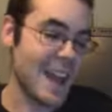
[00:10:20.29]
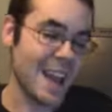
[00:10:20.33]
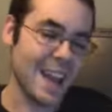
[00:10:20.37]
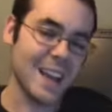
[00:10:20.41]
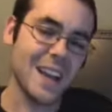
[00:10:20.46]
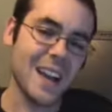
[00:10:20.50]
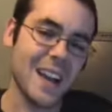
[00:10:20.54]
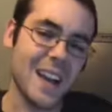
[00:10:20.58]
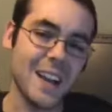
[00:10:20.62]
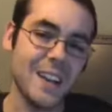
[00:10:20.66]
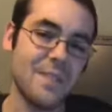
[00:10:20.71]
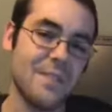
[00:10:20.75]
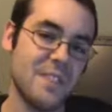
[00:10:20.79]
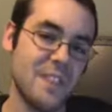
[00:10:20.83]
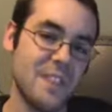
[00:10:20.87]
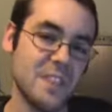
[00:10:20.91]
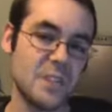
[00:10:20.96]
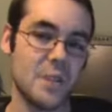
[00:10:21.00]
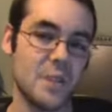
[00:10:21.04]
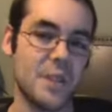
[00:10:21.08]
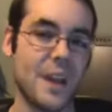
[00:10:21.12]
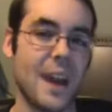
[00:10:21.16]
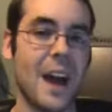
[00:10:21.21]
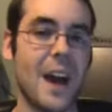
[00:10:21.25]
it kind of
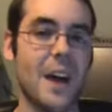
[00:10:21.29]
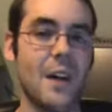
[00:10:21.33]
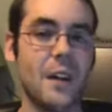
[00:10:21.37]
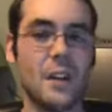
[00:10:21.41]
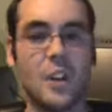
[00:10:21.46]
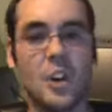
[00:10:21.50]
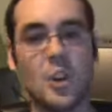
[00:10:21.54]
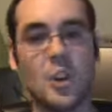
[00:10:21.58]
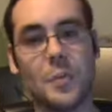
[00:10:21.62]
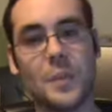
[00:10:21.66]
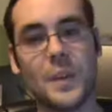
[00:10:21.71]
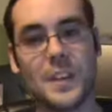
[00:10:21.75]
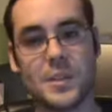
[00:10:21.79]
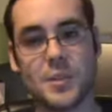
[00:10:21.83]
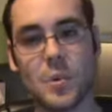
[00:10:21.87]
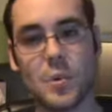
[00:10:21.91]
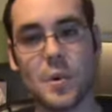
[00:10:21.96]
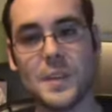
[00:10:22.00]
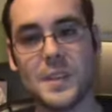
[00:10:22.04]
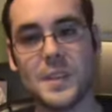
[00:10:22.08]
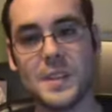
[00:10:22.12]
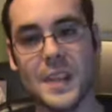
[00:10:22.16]
fizzled out a little bit towards